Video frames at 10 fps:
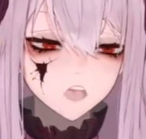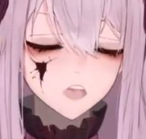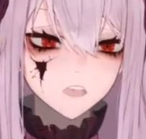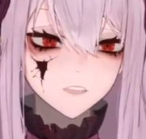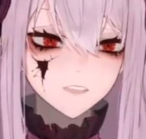A
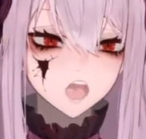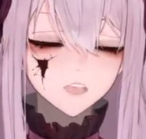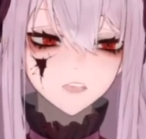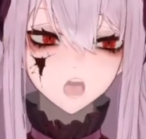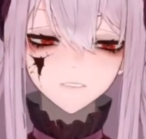girl with can't
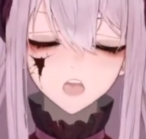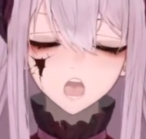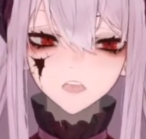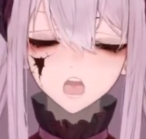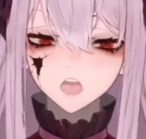jerk off to
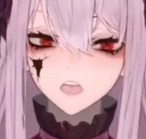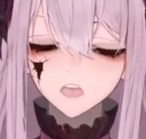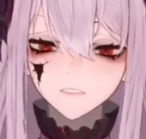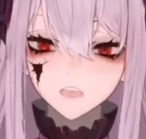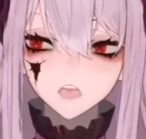this? How we jerk
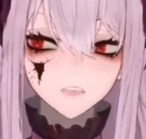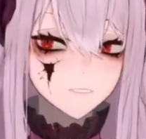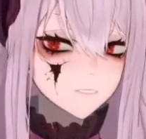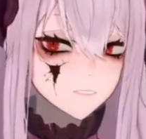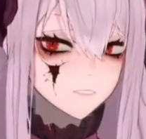off to
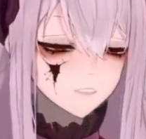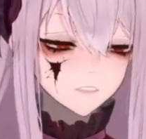this?